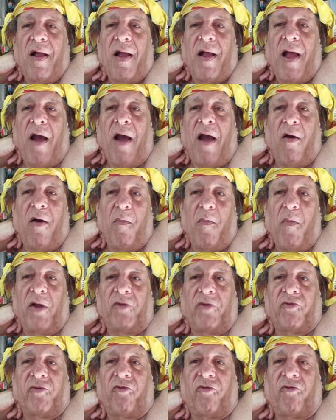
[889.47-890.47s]
how
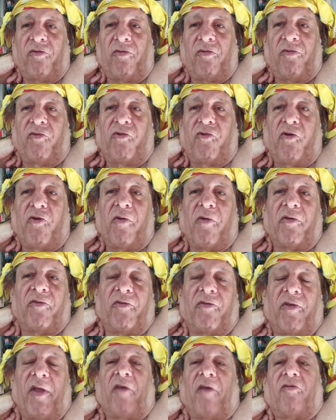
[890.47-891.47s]
much
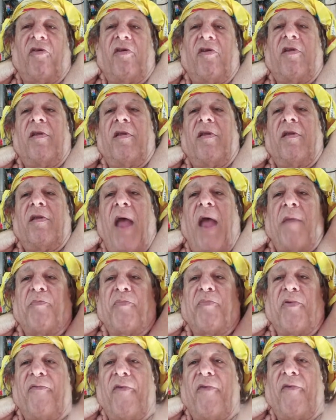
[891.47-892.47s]
jurisdiction that
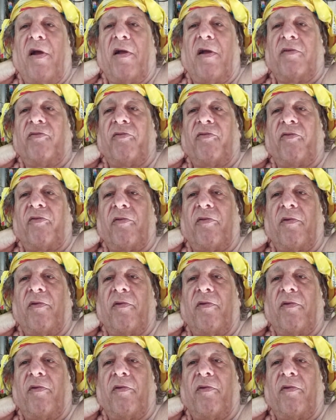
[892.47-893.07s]
provides.